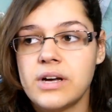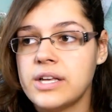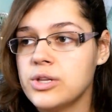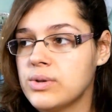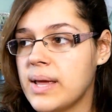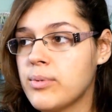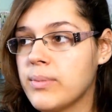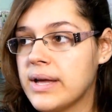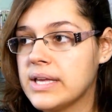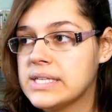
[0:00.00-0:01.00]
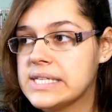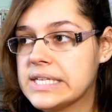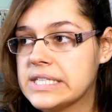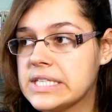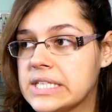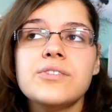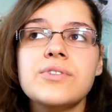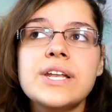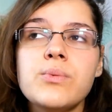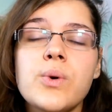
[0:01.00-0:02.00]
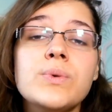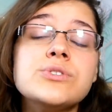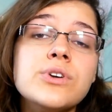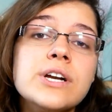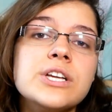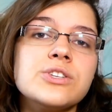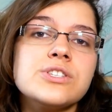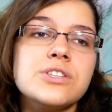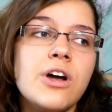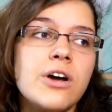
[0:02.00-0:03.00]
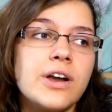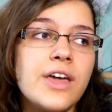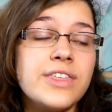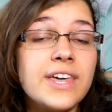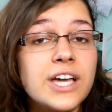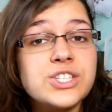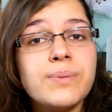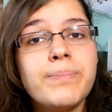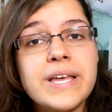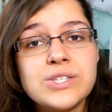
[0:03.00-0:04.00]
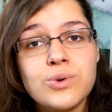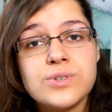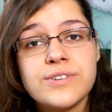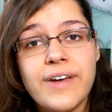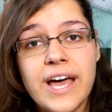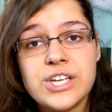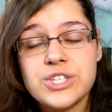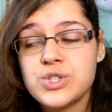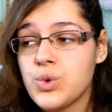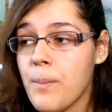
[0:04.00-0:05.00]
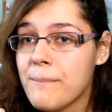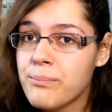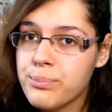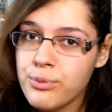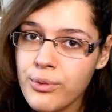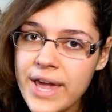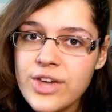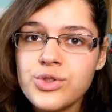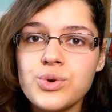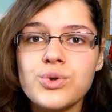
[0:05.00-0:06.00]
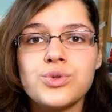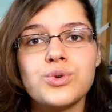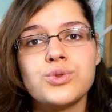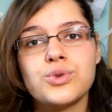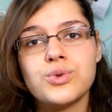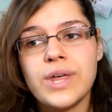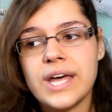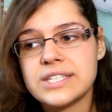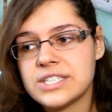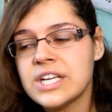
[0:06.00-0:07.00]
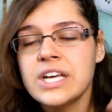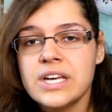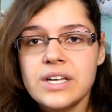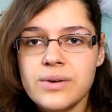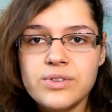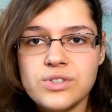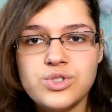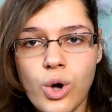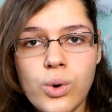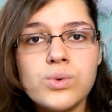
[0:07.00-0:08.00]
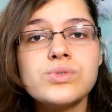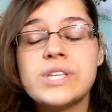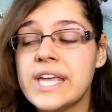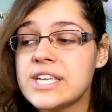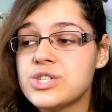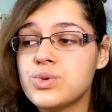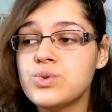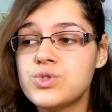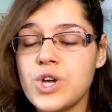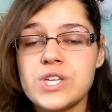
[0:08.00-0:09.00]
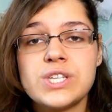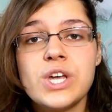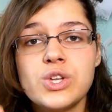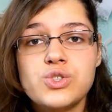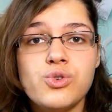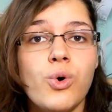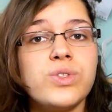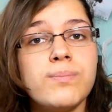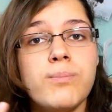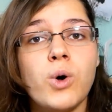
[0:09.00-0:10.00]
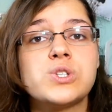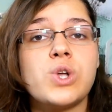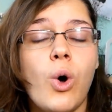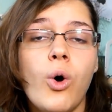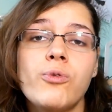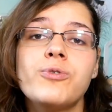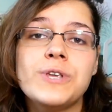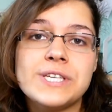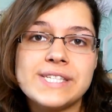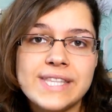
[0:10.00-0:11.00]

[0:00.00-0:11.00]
I need to label my silicone. And really, when we're struggling to start, I think actually the best course of action to break through that doze is to just draw the most obvious